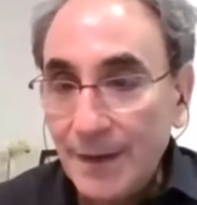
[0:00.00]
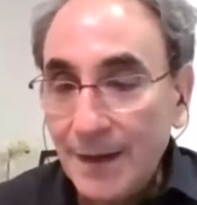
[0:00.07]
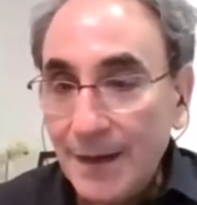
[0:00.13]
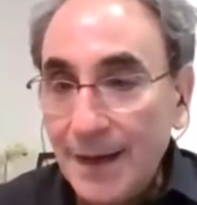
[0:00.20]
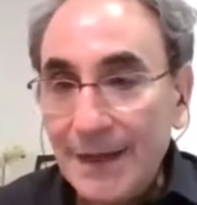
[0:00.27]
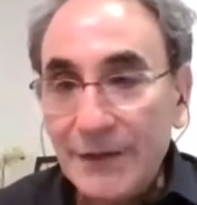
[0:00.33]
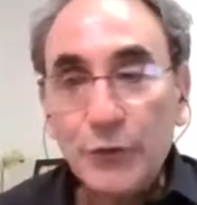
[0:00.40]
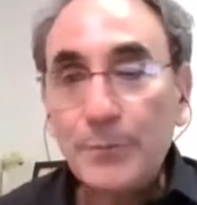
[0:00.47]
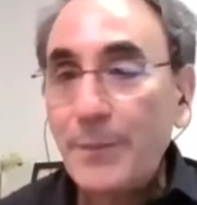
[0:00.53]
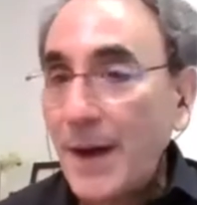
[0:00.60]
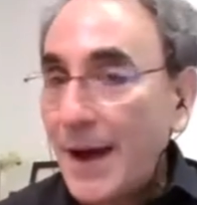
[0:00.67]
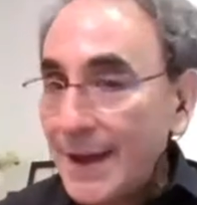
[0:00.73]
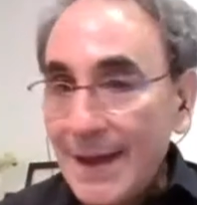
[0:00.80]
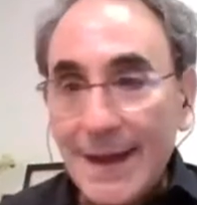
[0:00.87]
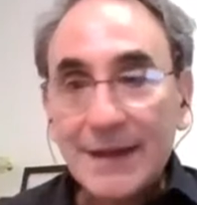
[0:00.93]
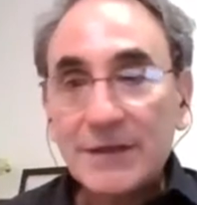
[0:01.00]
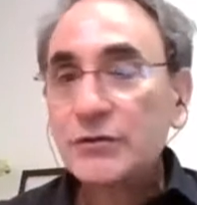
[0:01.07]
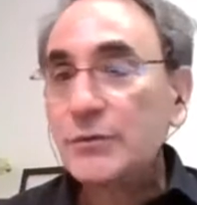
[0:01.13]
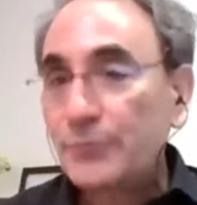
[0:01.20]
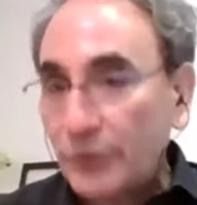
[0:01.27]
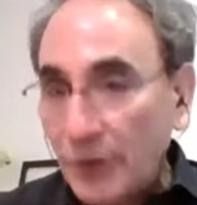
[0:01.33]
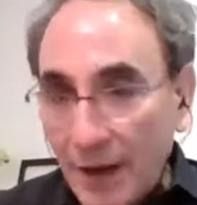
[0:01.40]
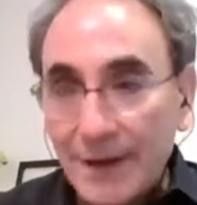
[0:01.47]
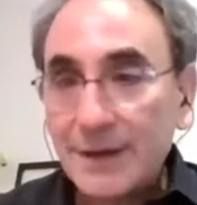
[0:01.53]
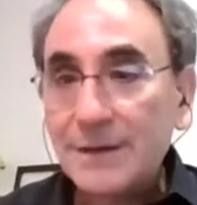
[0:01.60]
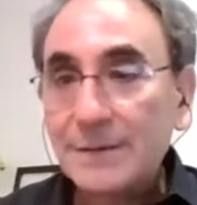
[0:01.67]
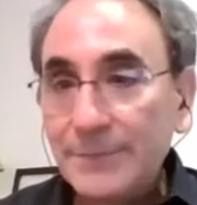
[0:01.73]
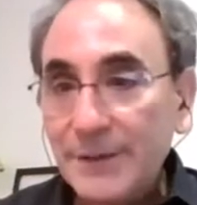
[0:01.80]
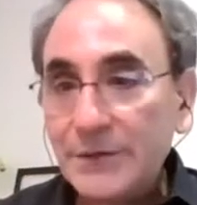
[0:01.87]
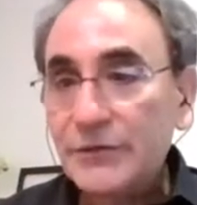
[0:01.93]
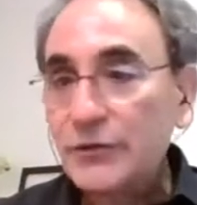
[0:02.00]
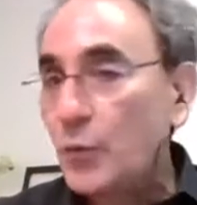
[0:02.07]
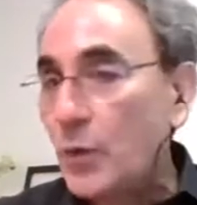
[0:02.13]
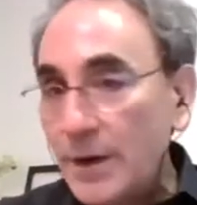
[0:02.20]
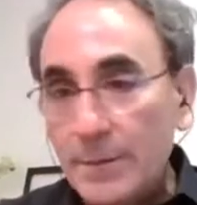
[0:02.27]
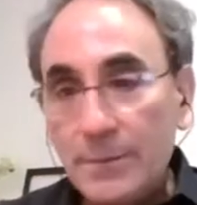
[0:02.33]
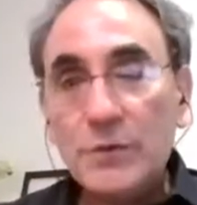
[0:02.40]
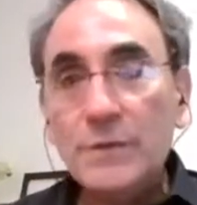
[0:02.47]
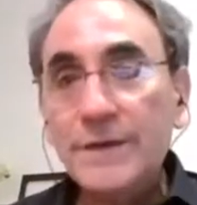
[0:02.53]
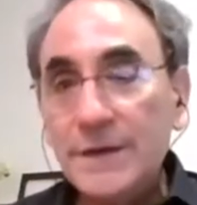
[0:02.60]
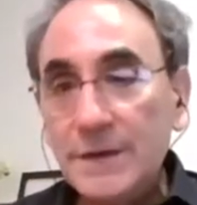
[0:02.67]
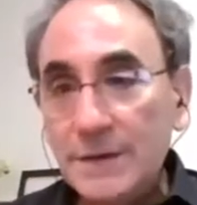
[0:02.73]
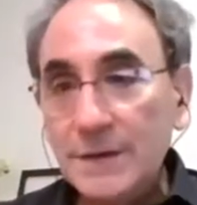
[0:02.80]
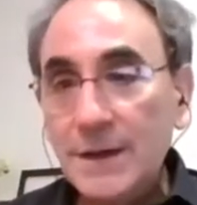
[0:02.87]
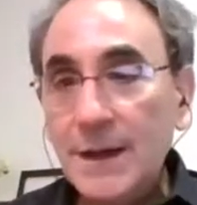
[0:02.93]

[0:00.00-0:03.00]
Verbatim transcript: and you buy extra product because you want to move it.